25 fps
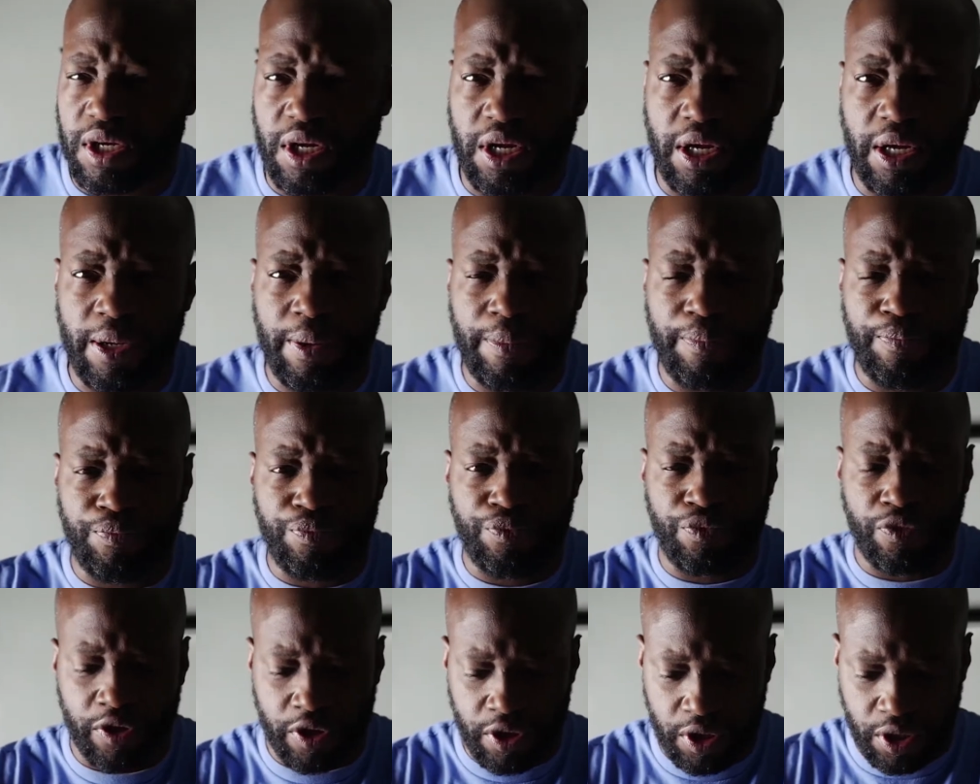
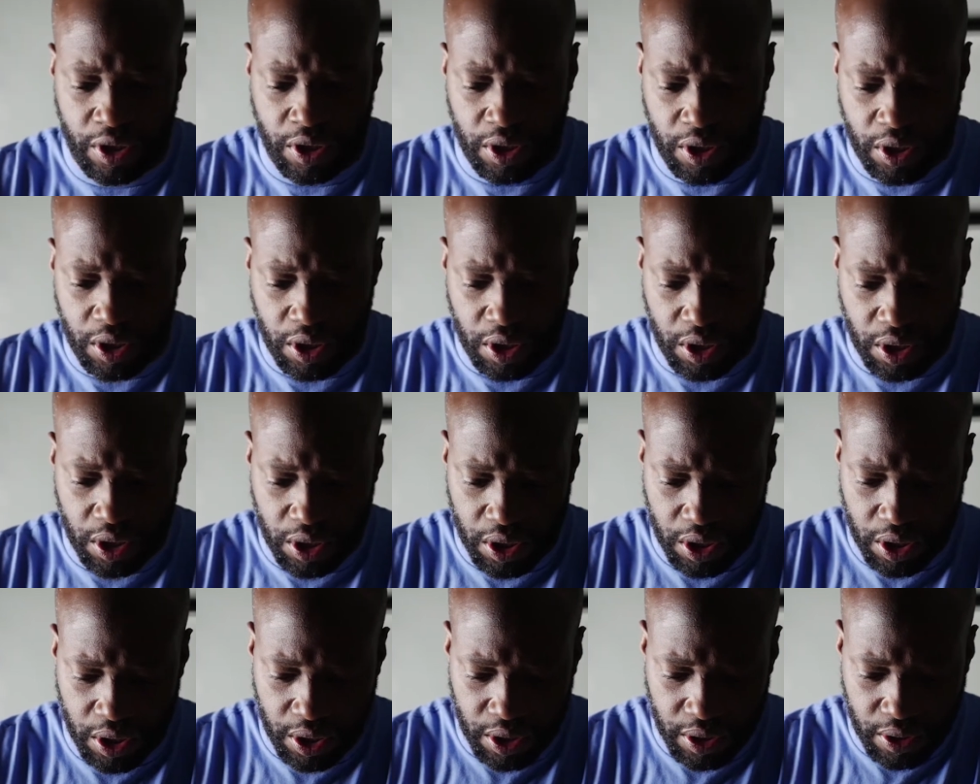
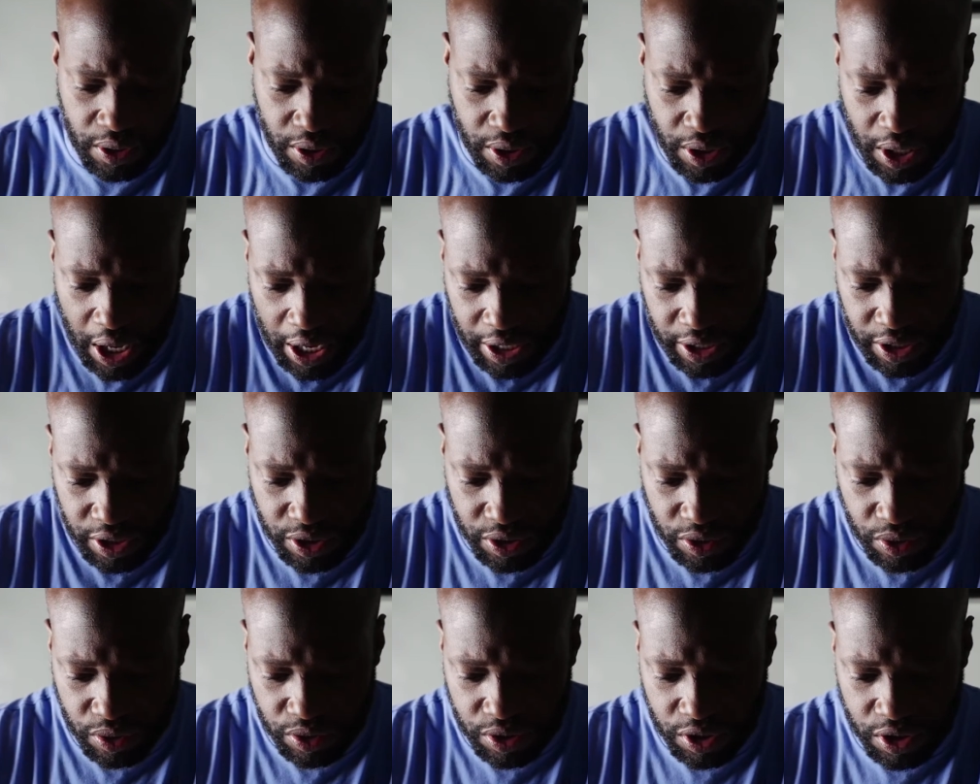I could
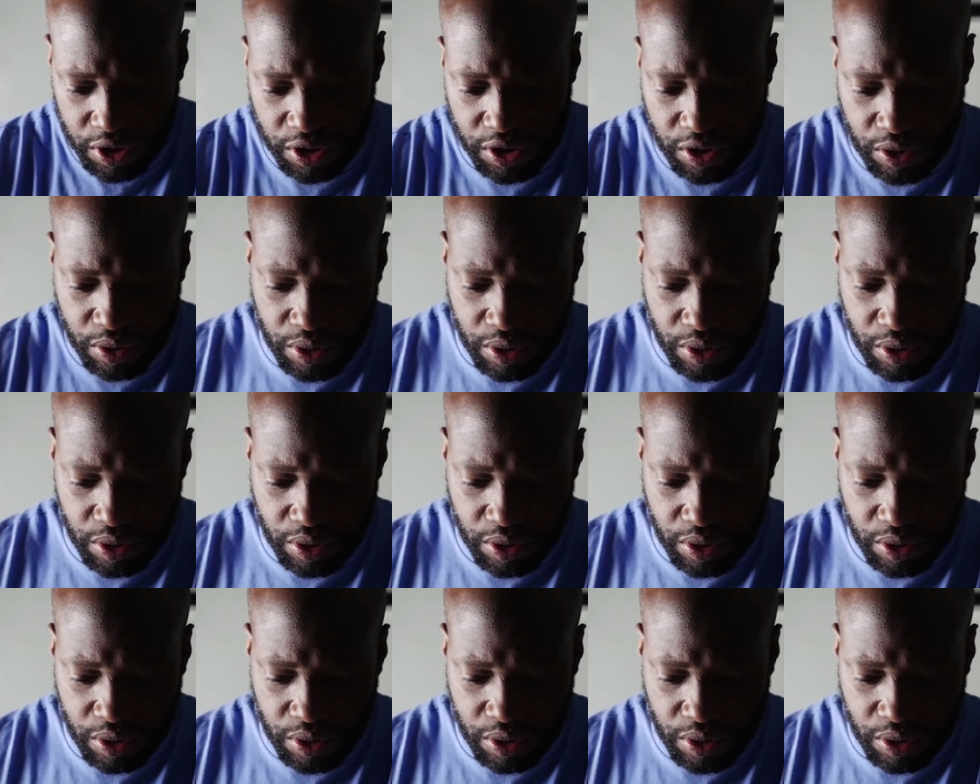use this.